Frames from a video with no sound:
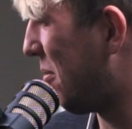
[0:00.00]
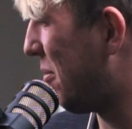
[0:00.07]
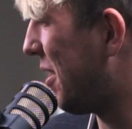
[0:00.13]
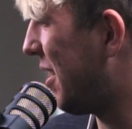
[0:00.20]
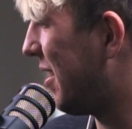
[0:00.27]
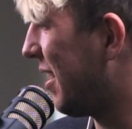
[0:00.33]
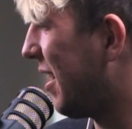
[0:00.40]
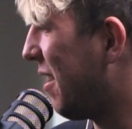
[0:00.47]

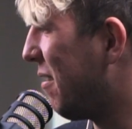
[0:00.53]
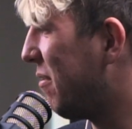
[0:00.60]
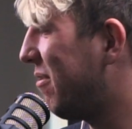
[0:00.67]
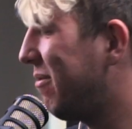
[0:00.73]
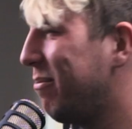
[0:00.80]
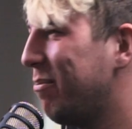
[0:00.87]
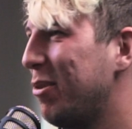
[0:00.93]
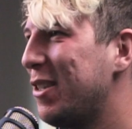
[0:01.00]
wanted to
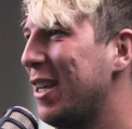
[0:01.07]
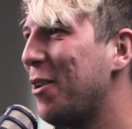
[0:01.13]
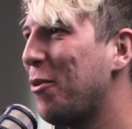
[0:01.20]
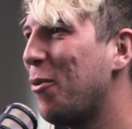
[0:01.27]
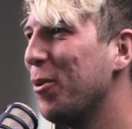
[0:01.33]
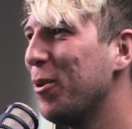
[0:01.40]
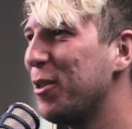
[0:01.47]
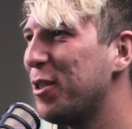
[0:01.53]
present
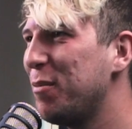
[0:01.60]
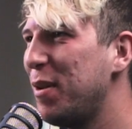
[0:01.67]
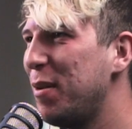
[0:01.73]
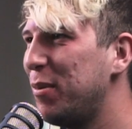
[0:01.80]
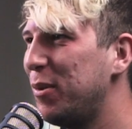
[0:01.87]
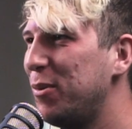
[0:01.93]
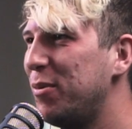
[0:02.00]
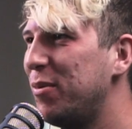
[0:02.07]
horror to
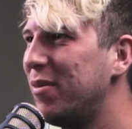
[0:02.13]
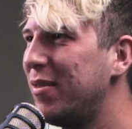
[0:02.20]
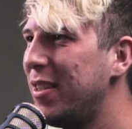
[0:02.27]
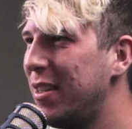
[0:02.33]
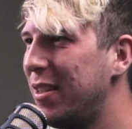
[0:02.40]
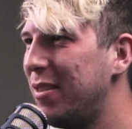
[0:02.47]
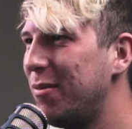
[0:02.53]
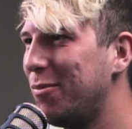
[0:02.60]
people who
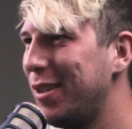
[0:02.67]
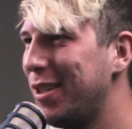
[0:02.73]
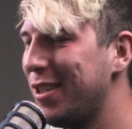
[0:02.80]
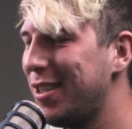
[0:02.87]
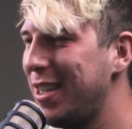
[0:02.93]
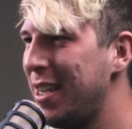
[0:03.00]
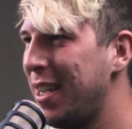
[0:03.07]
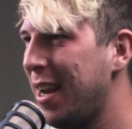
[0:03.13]
wouldn't seek it